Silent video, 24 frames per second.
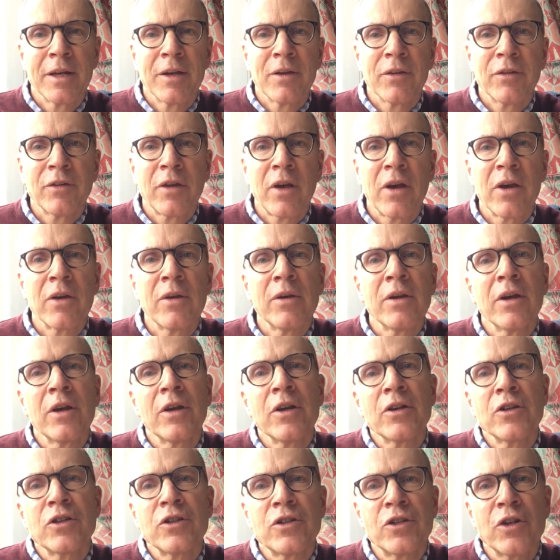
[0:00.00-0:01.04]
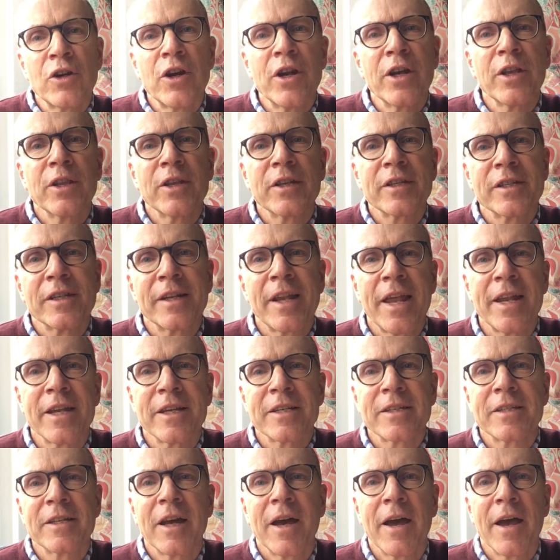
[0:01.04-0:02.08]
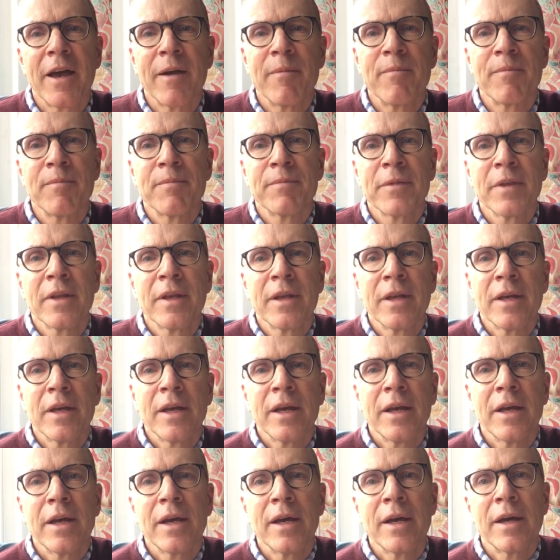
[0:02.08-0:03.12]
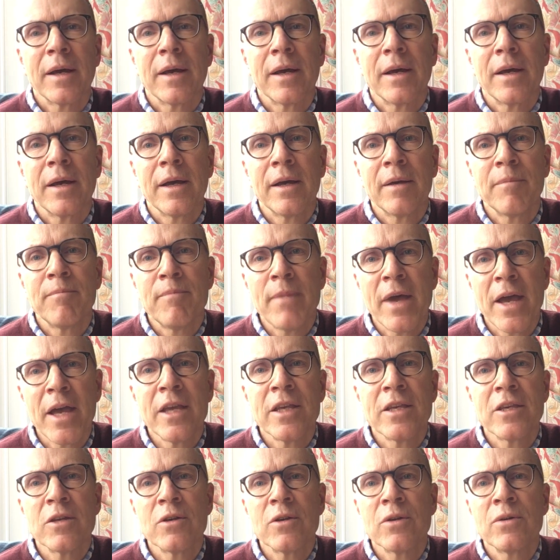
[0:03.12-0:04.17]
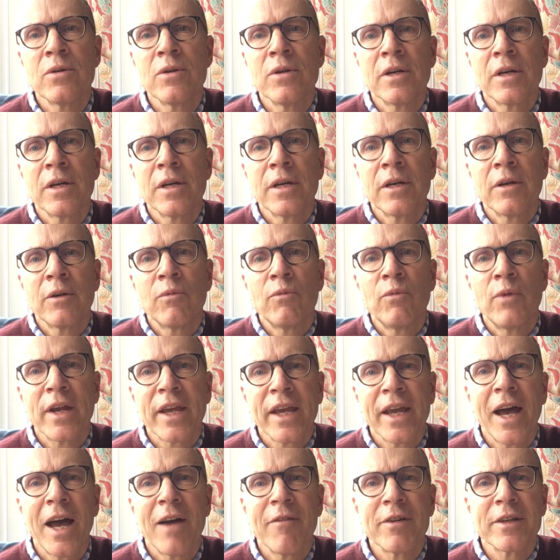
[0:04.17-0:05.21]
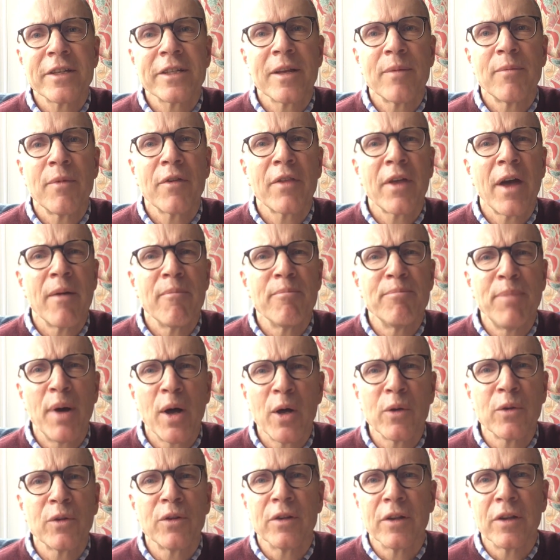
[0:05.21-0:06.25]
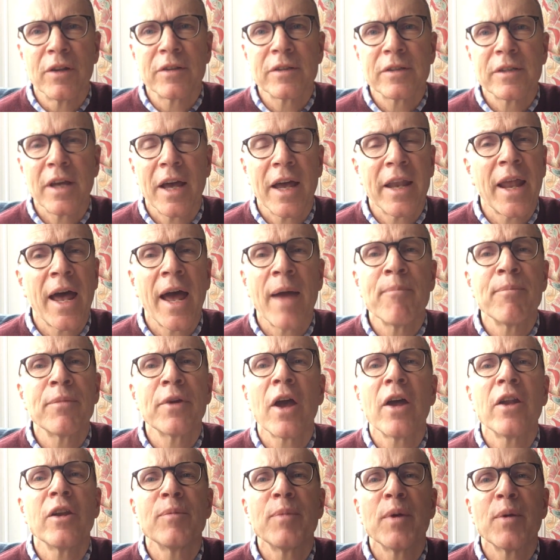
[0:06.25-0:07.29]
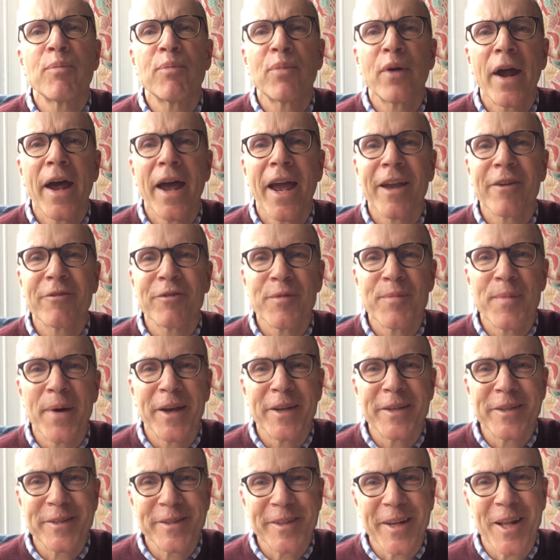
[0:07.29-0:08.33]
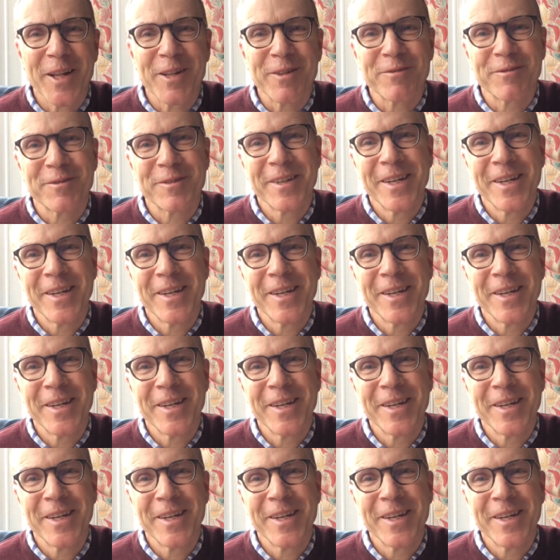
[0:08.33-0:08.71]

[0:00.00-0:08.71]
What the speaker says: So during this Lent time, may you recover some of that boldness, and I'm going to be praying for myself